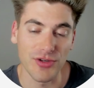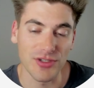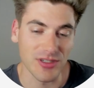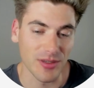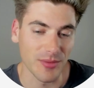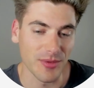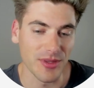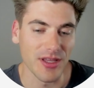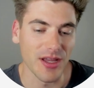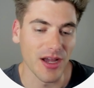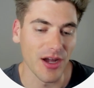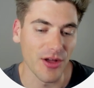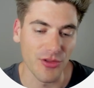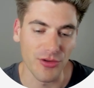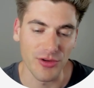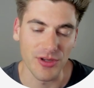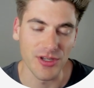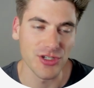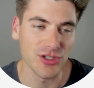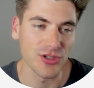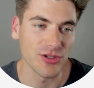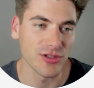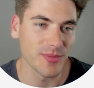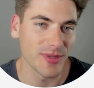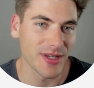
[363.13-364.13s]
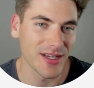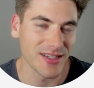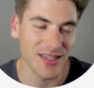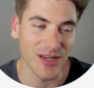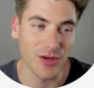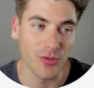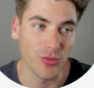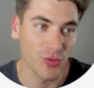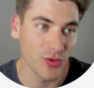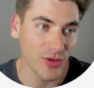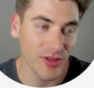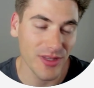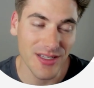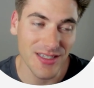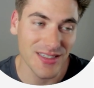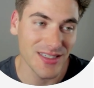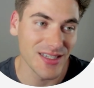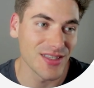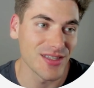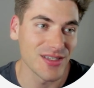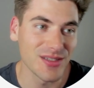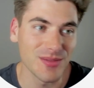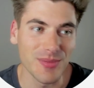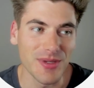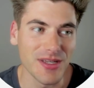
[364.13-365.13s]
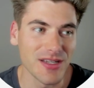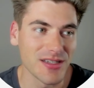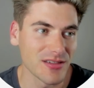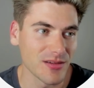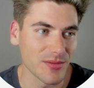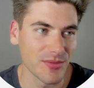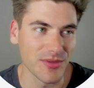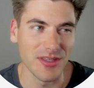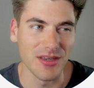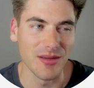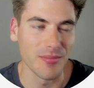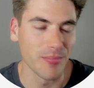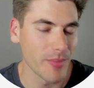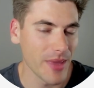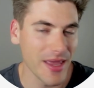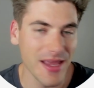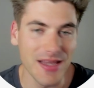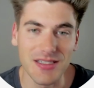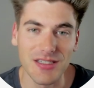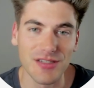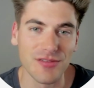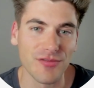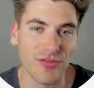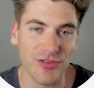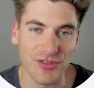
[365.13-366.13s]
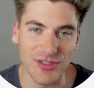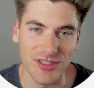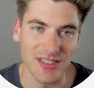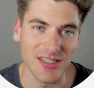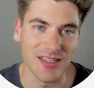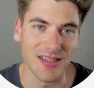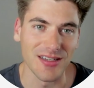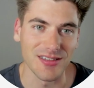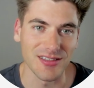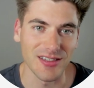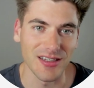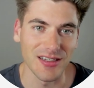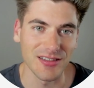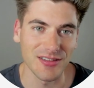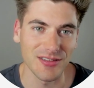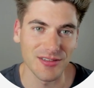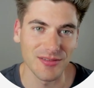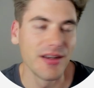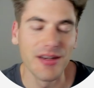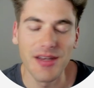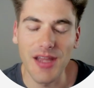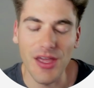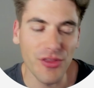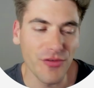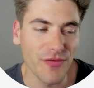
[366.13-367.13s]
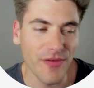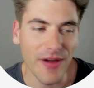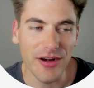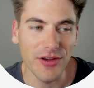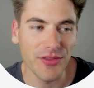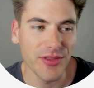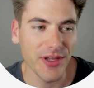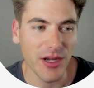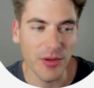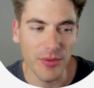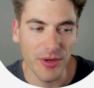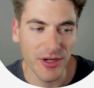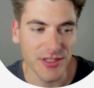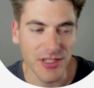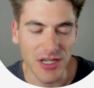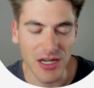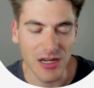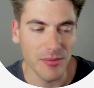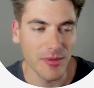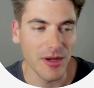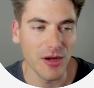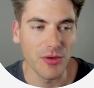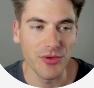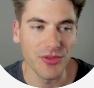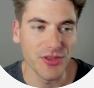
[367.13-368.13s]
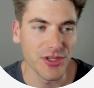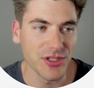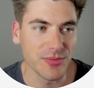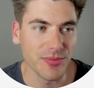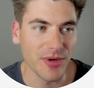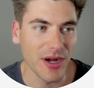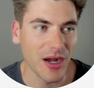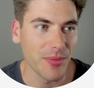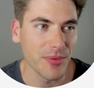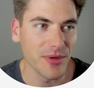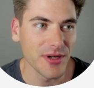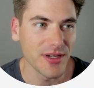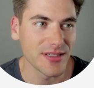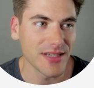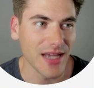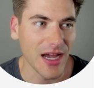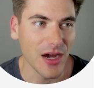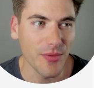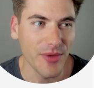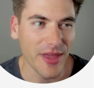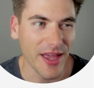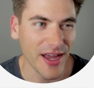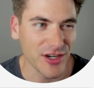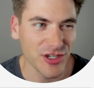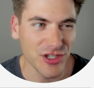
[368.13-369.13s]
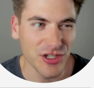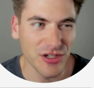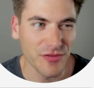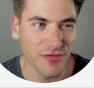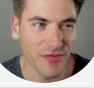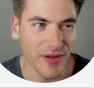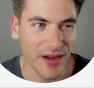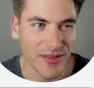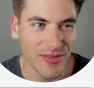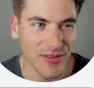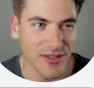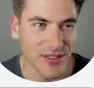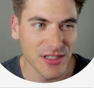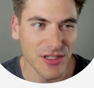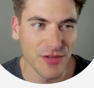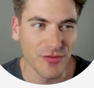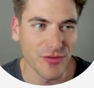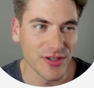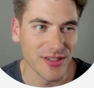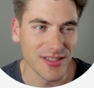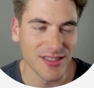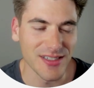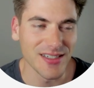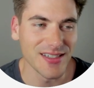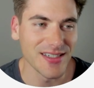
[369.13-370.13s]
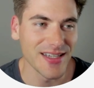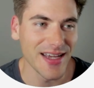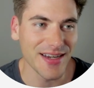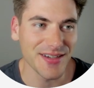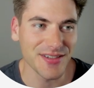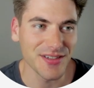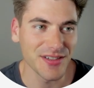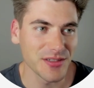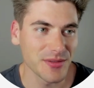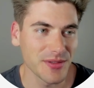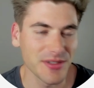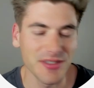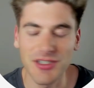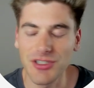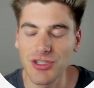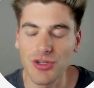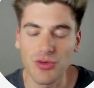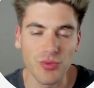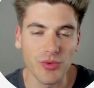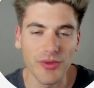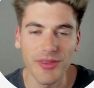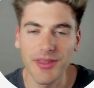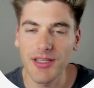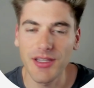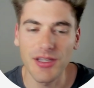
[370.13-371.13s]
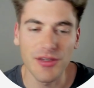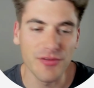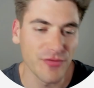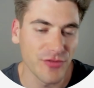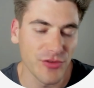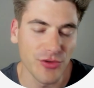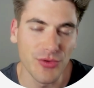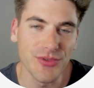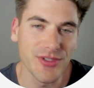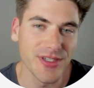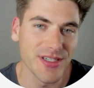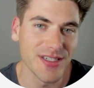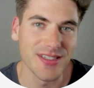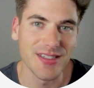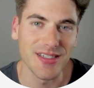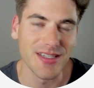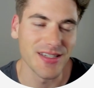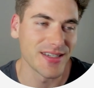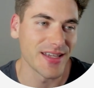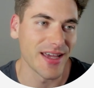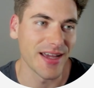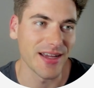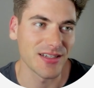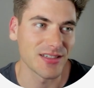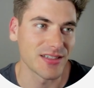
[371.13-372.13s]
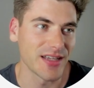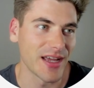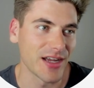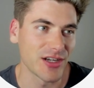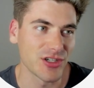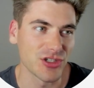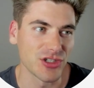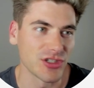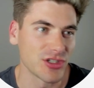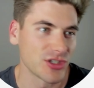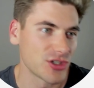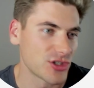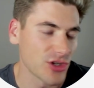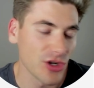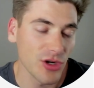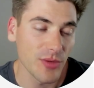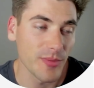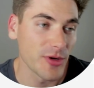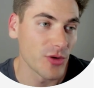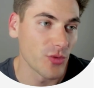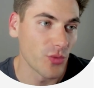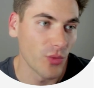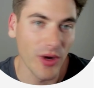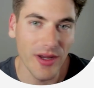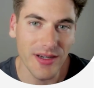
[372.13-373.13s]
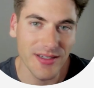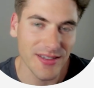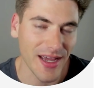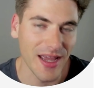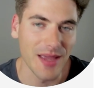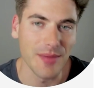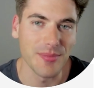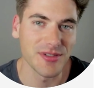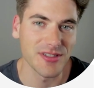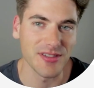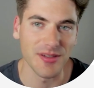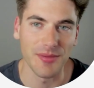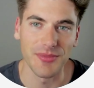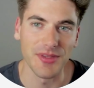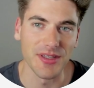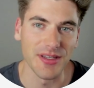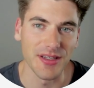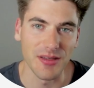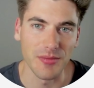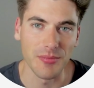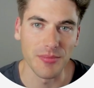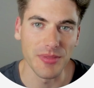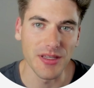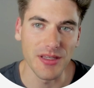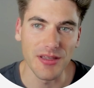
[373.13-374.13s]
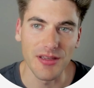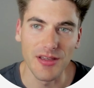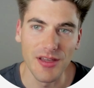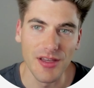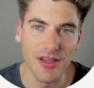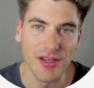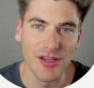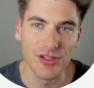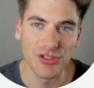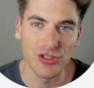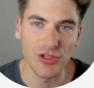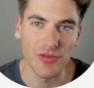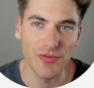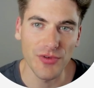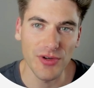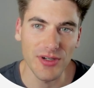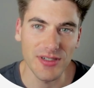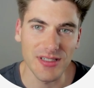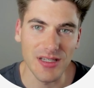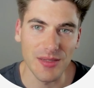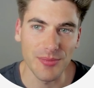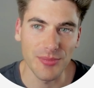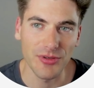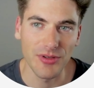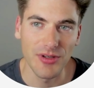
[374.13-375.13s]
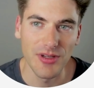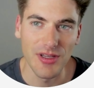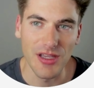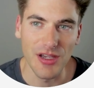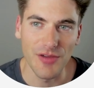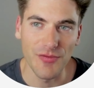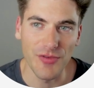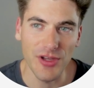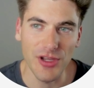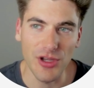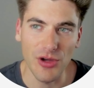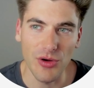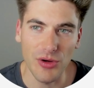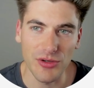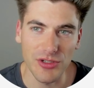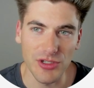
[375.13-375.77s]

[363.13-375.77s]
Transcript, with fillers: some of the other issues because I really see this being something amazing for CSS. Now, the final thing I want to talk about with this property is how we actually define these different syntaxes because it's a really confusing syntax to actually determine what types something can be. So for example, if we go